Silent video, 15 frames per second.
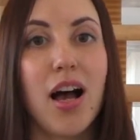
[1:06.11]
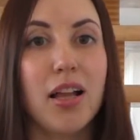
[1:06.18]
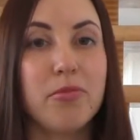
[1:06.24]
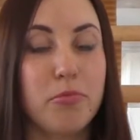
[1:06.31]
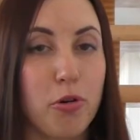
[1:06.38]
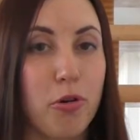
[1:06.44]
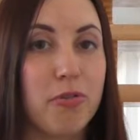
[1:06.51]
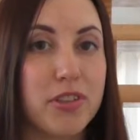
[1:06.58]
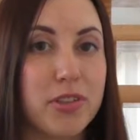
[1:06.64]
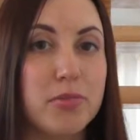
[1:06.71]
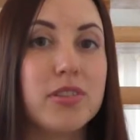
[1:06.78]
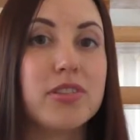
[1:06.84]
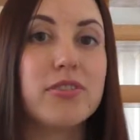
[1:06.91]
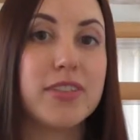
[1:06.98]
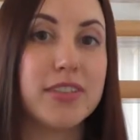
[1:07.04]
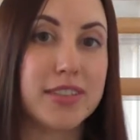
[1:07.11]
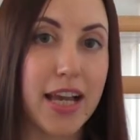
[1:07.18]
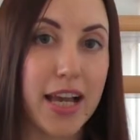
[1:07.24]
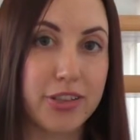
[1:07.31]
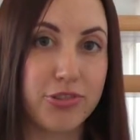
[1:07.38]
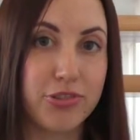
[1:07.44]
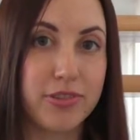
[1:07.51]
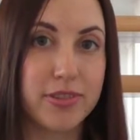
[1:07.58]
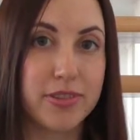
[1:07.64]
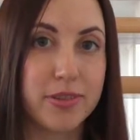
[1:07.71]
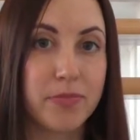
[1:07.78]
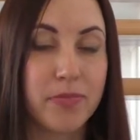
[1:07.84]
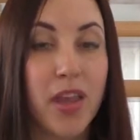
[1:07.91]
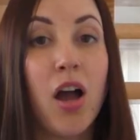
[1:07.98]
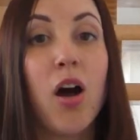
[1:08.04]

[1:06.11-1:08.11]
unprofitable transactions.